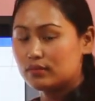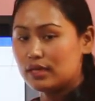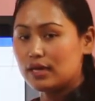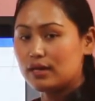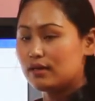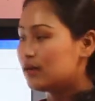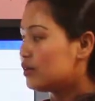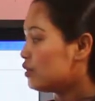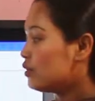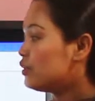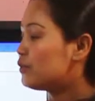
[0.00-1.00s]
Yeah?
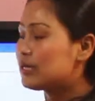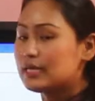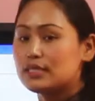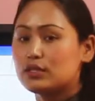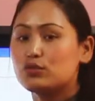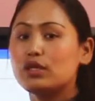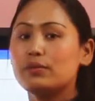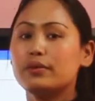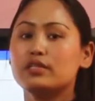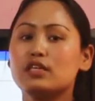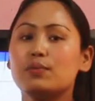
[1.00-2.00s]
Euta cha kunai
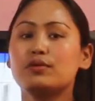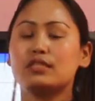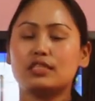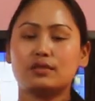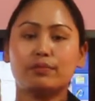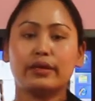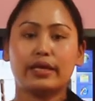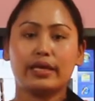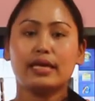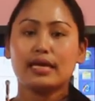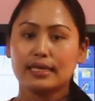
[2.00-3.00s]
pani suppose it's
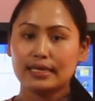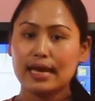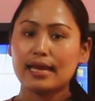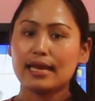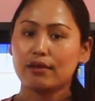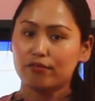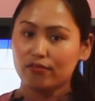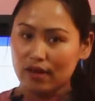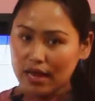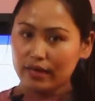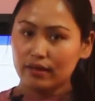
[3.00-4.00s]
me, can I
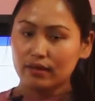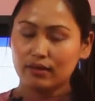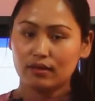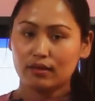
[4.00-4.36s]
fly?